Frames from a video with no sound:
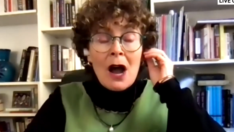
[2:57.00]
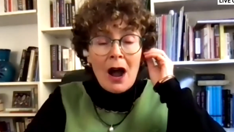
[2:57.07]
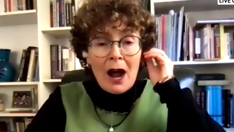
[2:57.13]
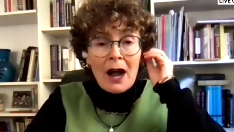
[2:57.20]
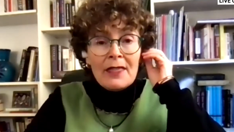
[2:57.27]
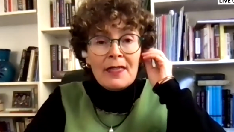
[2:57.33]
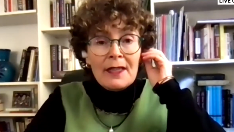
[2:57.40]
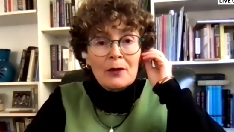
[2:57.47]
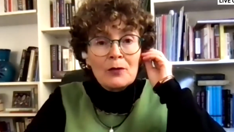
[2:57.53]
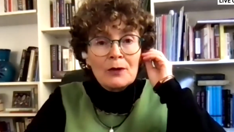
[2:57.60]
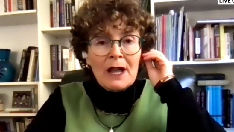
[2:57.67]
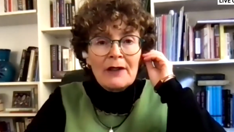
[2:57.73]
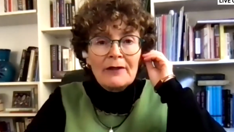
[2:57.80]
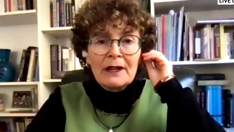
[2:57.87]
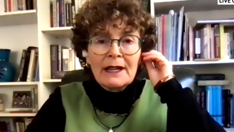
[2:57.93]
I think
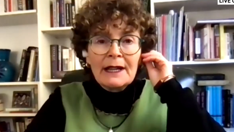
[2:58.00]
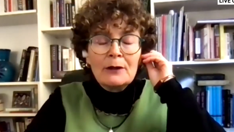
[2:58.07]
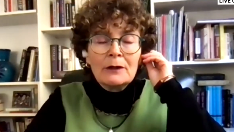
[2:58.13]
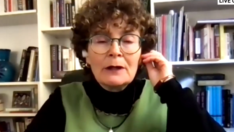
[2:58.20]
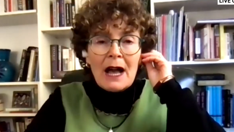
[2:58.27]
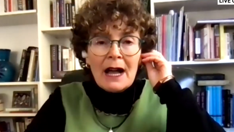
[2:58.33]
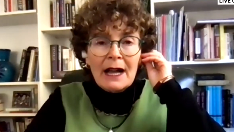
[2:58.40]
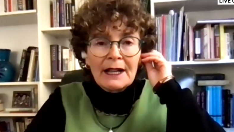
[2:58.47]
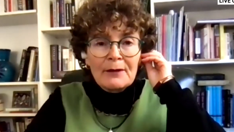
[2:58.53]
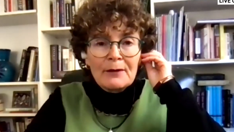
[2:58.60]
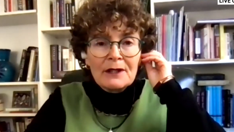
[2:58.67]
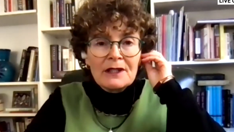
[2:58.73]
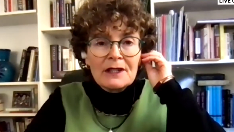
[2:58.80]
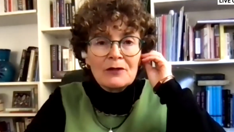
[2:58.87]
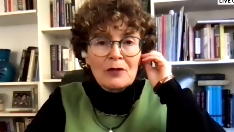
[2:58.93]
would have a legal
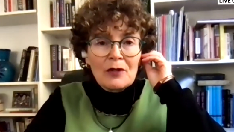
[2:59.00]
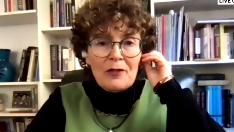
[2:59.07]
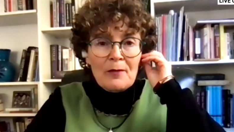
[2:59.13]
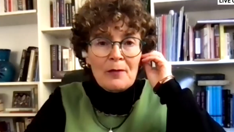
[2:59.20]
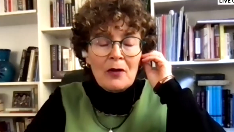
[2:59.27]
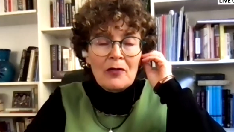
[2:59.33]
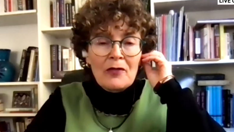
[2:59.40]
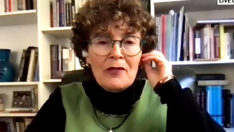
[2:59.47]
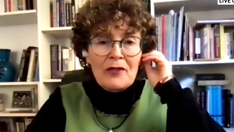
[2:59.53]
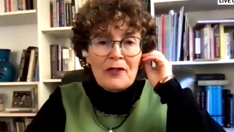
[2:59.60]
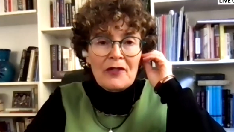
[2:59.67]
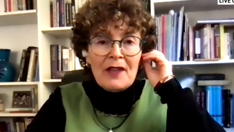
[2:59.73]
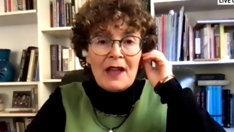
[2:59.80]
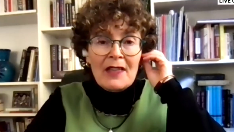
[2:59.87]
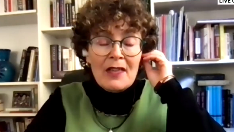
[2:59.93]
argument in response to
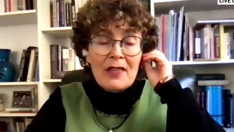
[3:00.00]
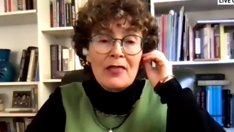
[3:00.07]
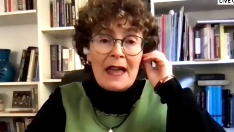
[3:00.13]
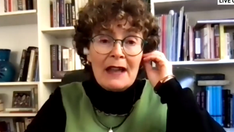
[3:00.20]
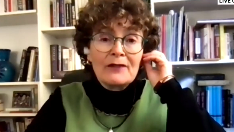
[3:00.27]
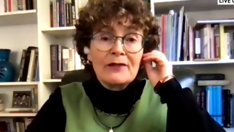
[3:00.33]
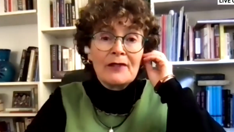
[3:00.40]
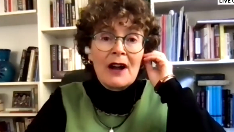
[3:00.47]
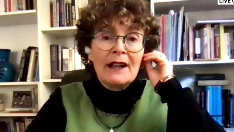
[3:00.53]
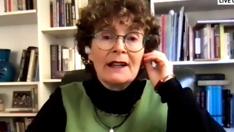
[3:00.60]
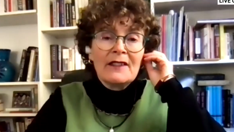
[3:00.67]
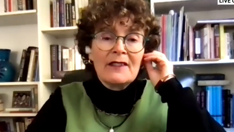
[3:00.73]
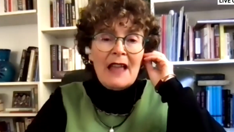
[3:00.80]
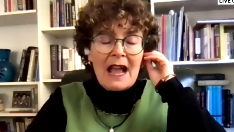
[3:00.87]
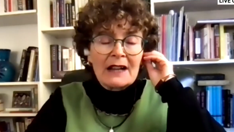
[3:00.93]
say that that fine
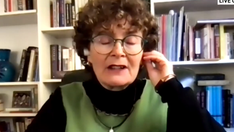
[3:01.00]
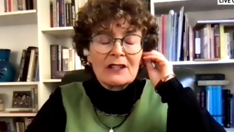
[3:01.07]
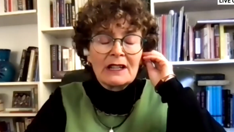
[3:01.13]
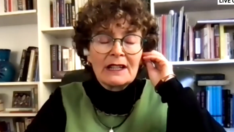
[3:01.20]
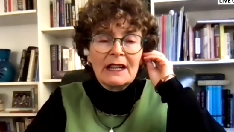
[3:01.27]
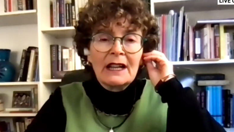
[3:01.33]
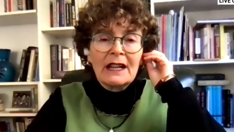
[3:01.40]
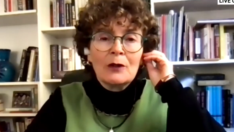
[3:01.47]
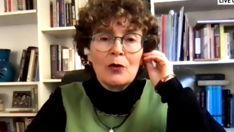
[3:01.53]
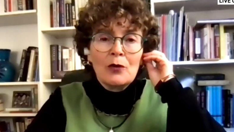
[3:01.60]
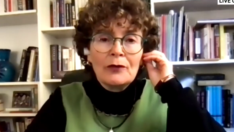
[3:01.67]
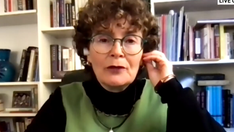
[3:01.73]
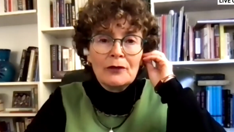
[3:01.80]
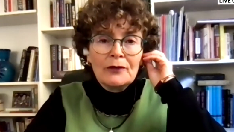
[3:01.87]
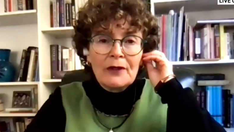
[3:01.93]
is actually an
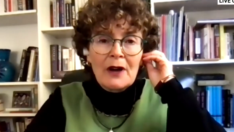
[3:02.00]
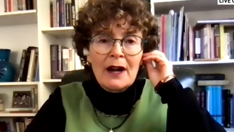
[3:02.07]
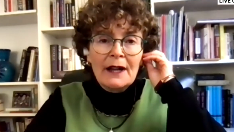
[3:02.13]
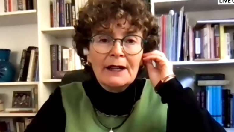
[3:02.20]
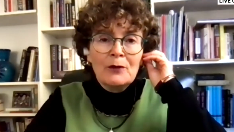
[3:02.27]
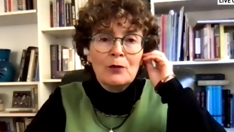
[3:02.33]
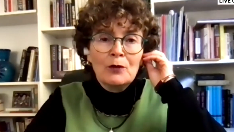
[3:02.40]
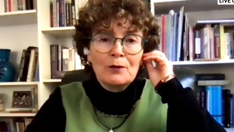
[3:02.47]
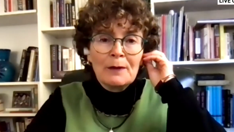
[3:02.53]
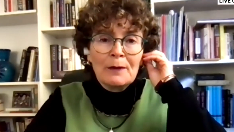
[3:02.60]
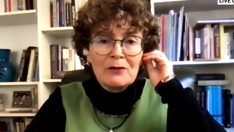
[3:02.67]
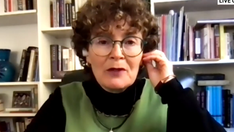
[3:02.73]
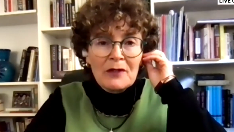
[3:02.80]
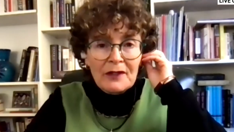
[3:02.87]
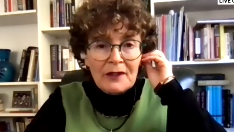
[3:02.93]
unlawful fine and would
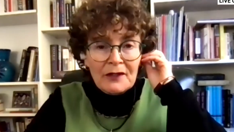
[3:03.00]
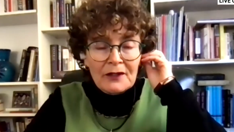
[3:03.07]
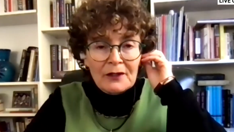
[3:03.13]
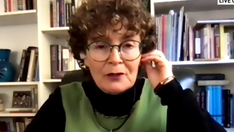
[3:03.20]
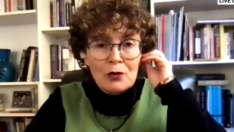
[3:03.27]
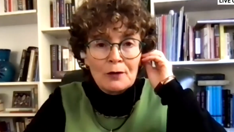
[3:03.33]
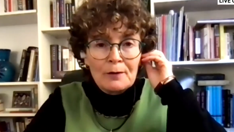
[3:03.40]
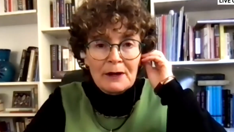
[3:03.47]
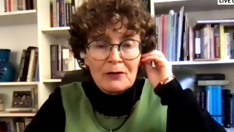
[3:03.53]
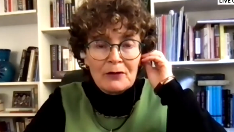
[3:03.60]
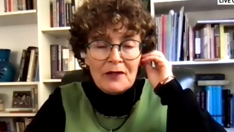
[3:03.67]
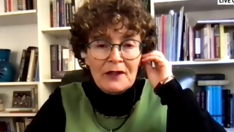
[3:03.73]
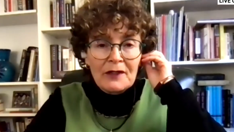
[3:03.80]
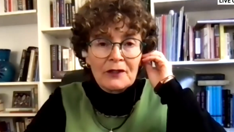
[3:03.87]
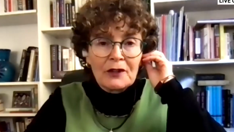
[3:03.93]
be resist could be
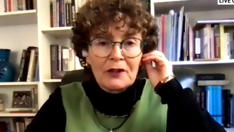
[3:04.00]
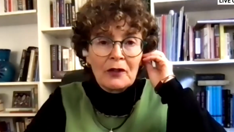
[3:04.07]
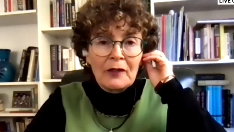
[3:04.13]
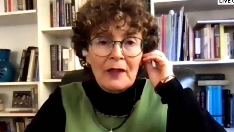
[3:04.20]
resisted on